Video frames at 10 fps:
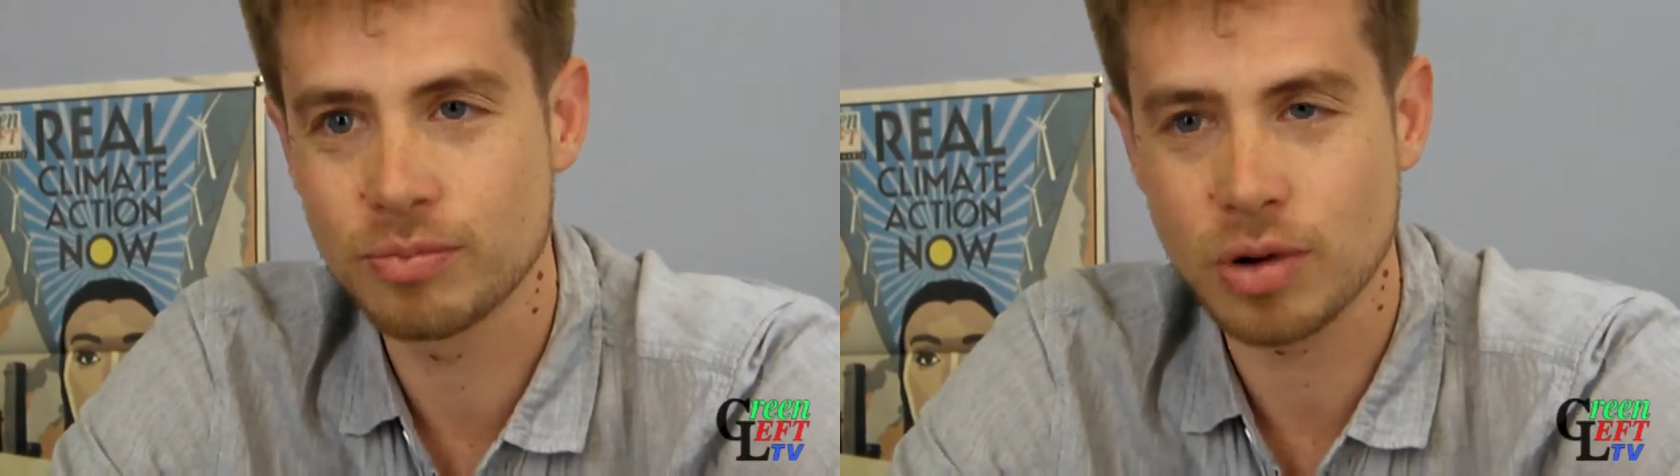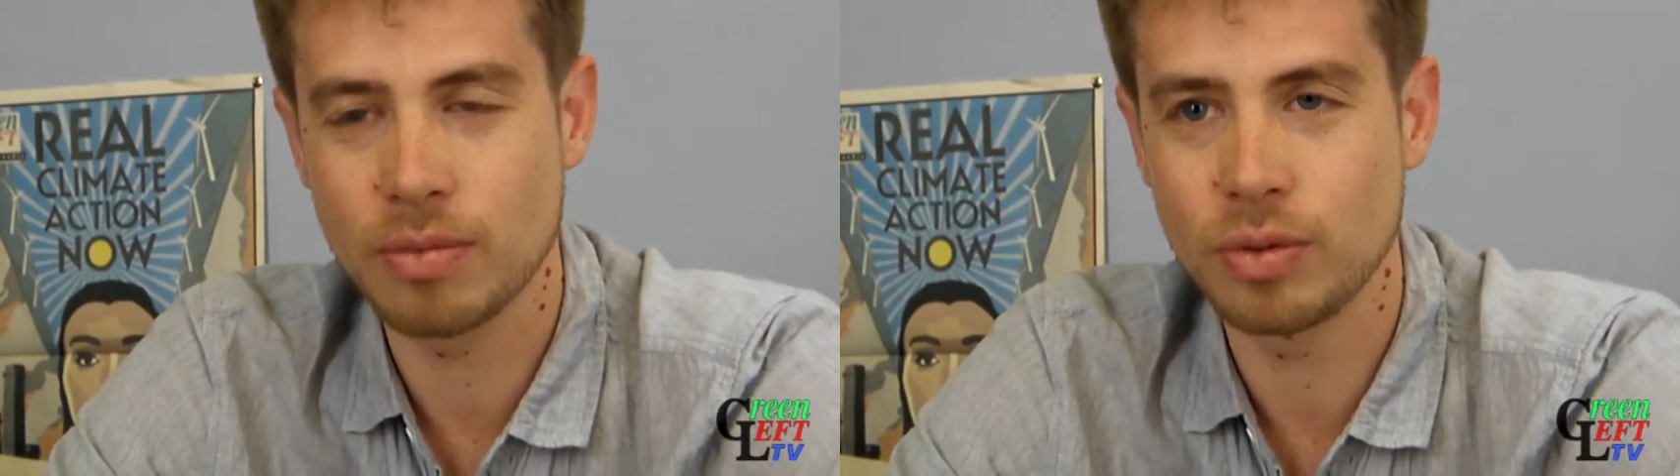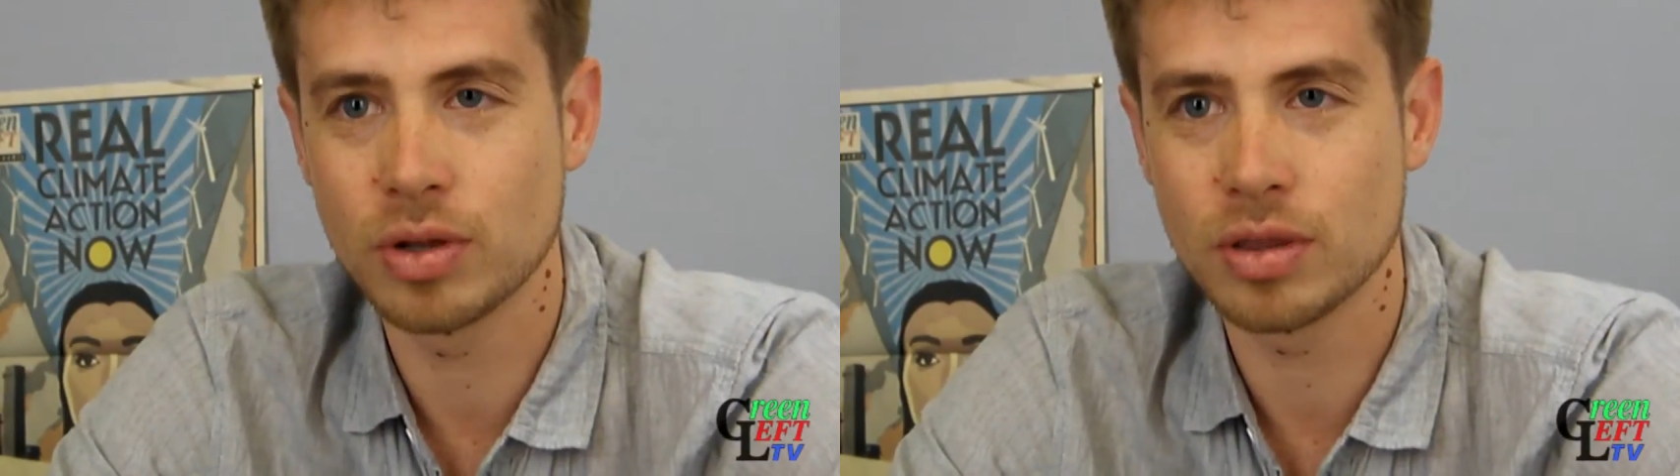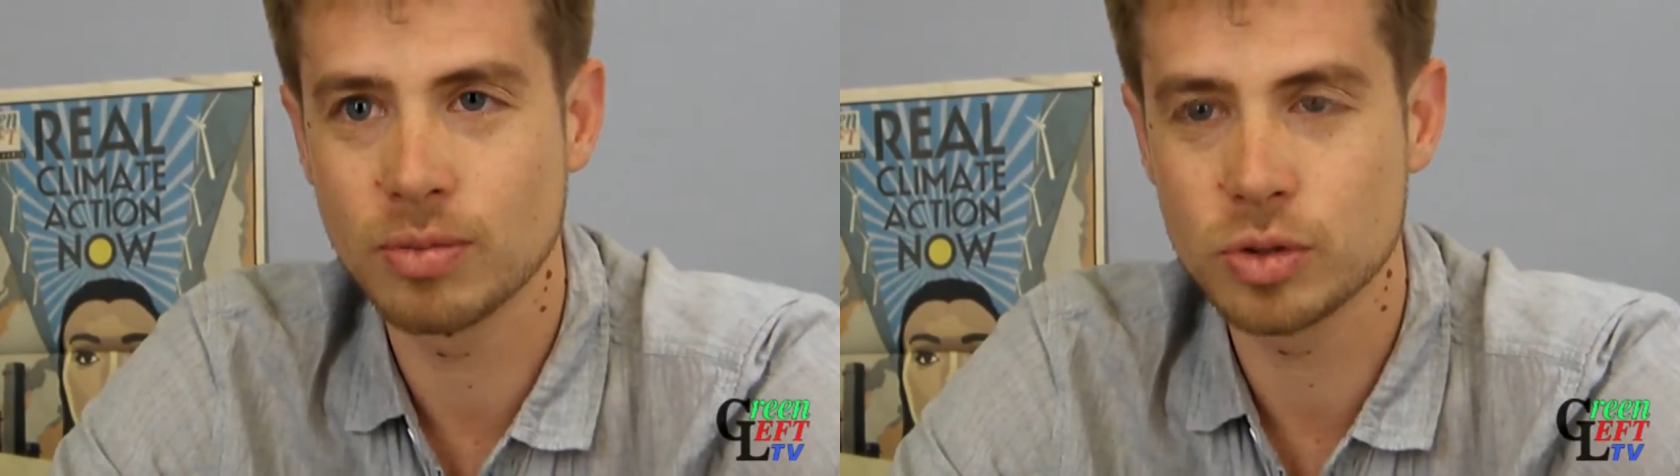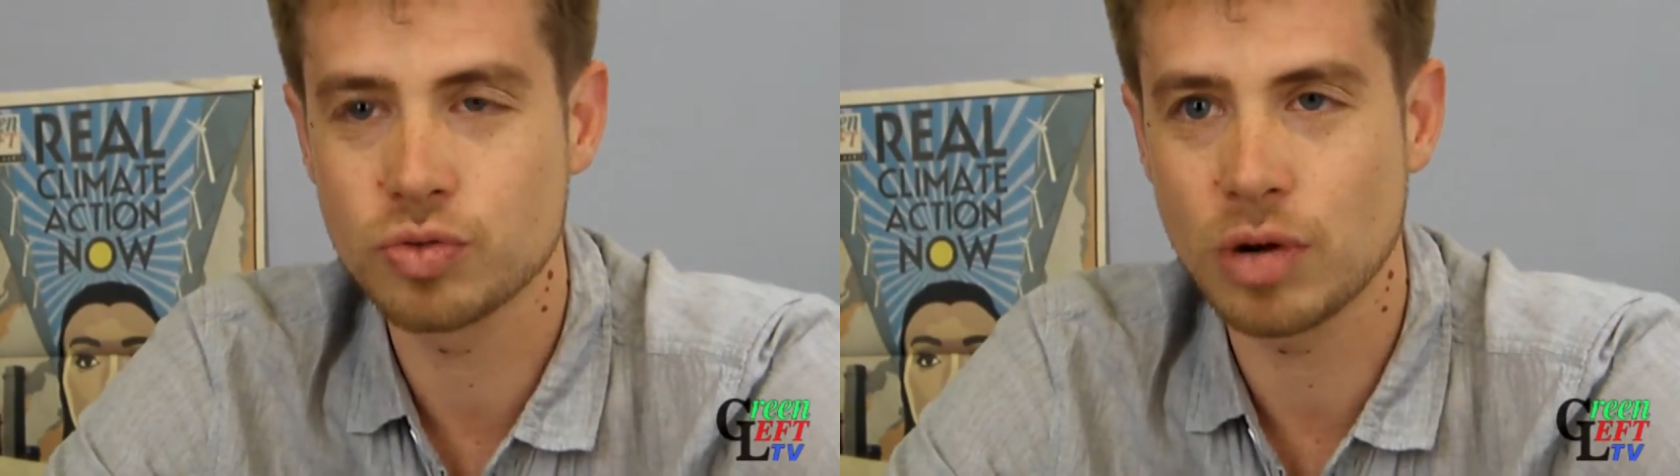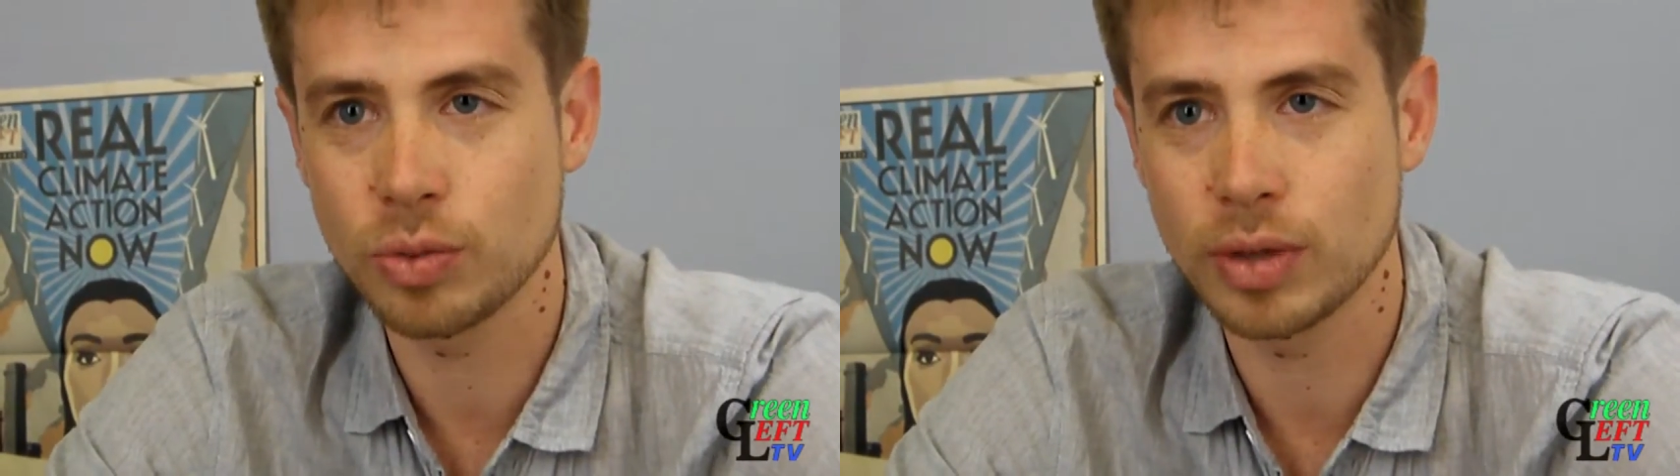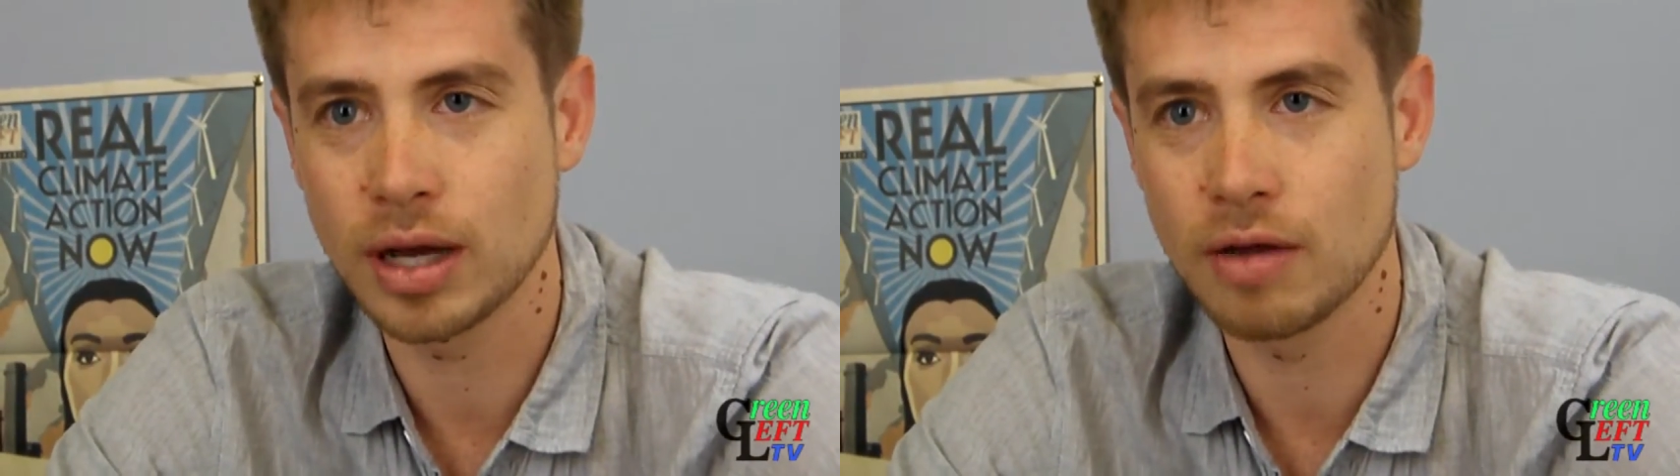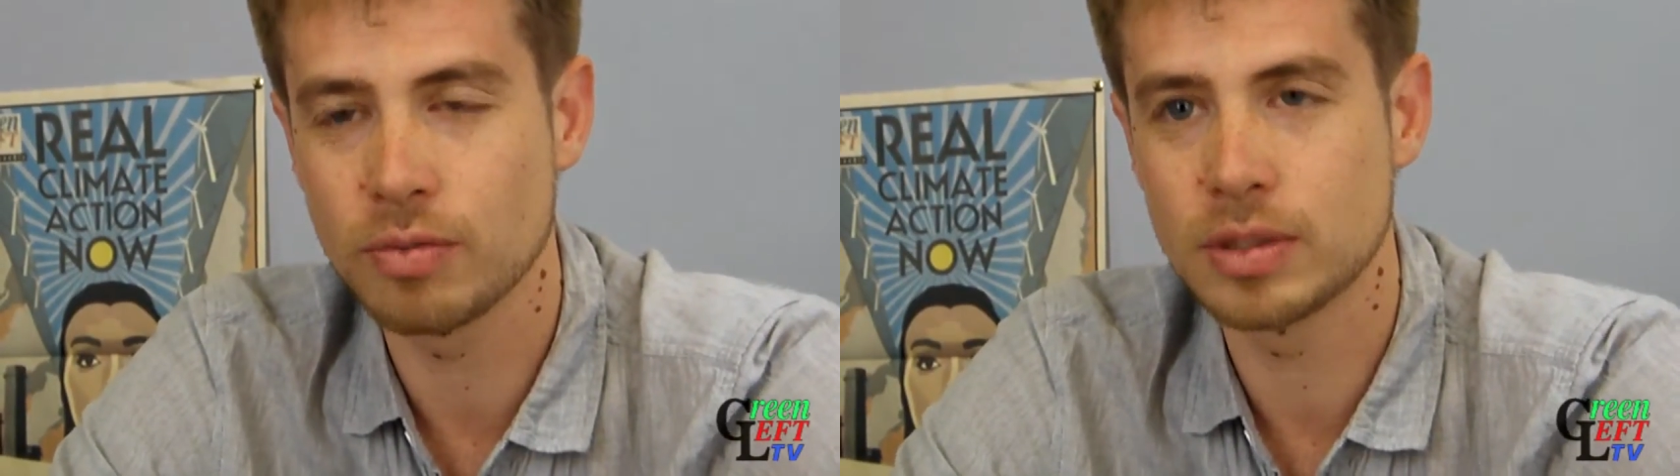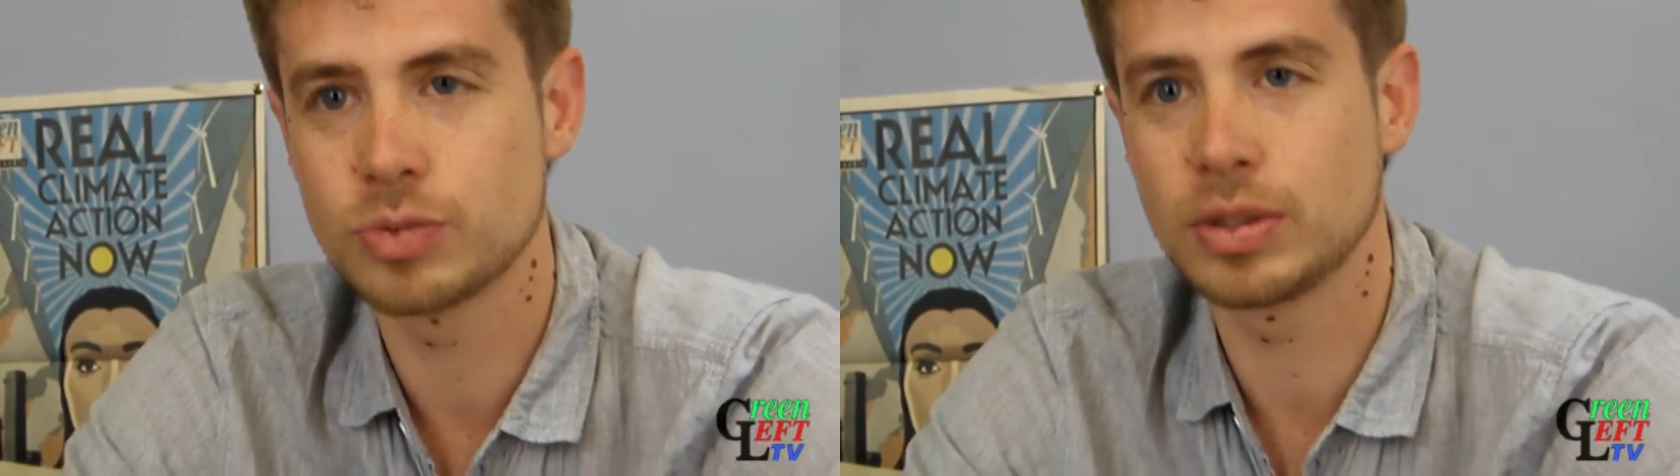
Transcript: probably one of the most right-wing governments